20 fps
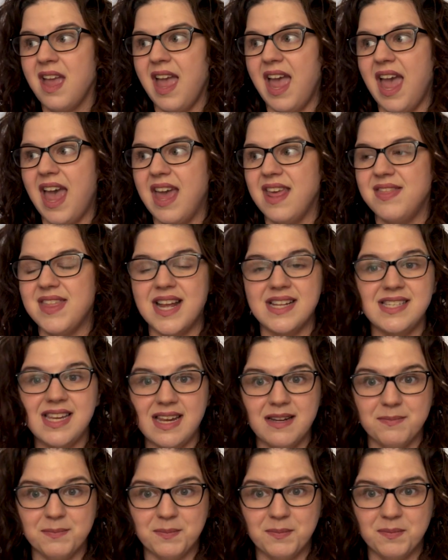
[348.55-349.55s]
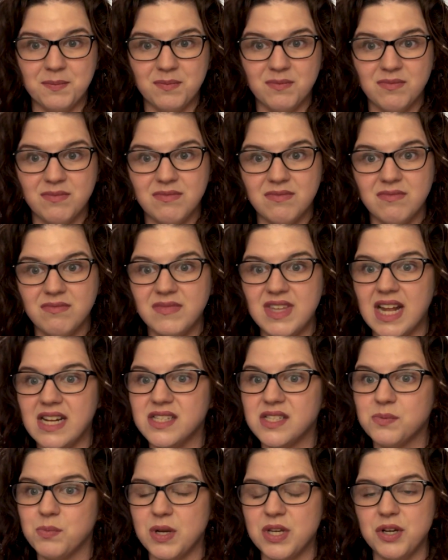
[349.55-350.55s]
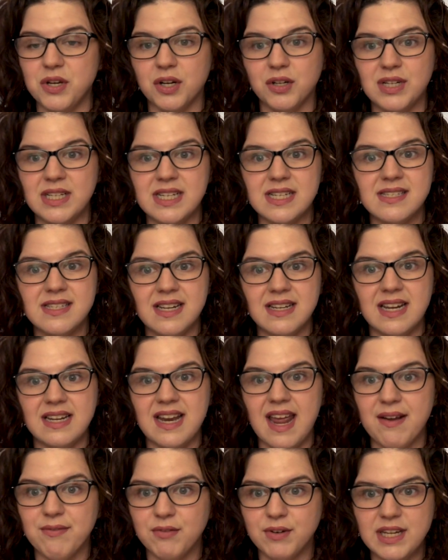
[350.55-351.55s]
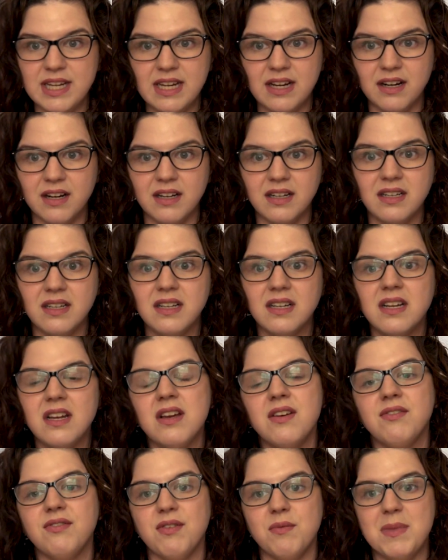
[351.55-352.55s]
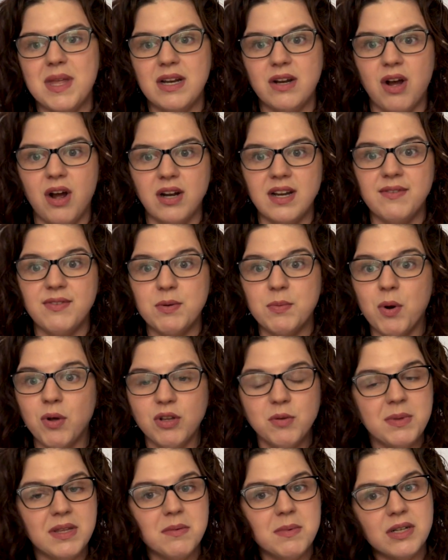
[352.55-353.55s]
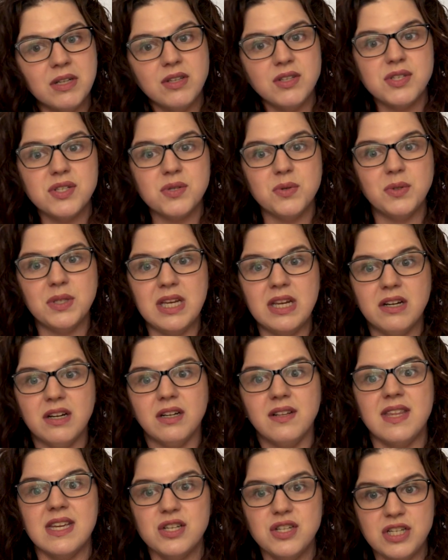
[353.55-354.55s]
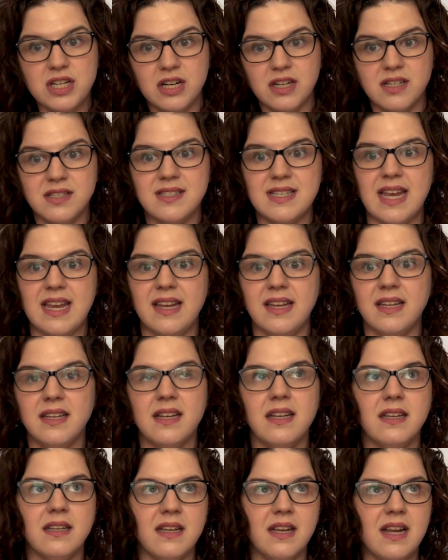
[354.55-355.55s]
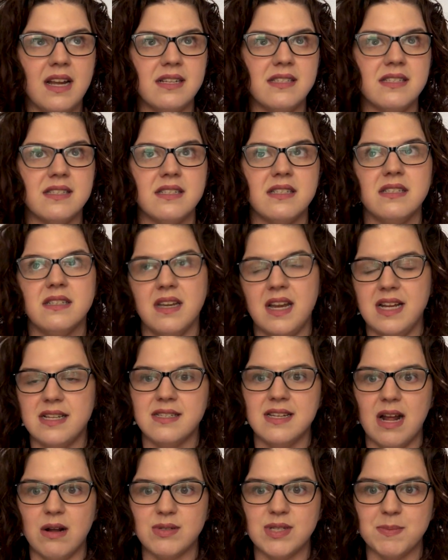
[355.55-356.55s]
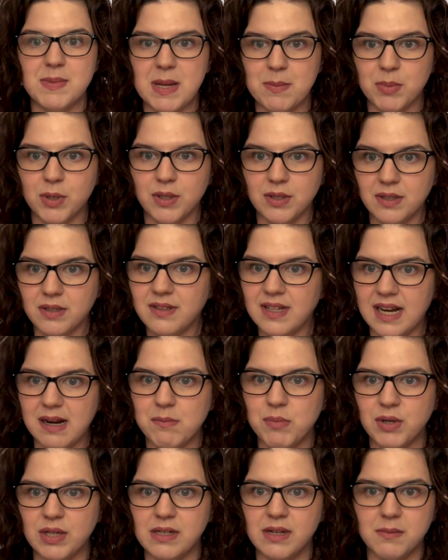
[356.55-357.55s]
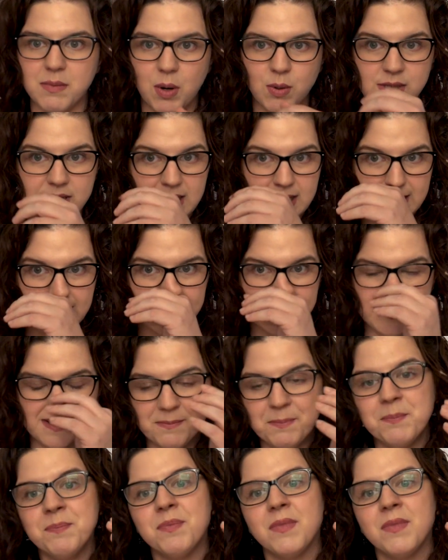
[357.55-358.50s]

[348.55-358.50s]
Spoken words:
And that's it. That's what you're going to send in every year from then on. If you pull them in the middle of the school year, this year, say it's now September that I'm posting this.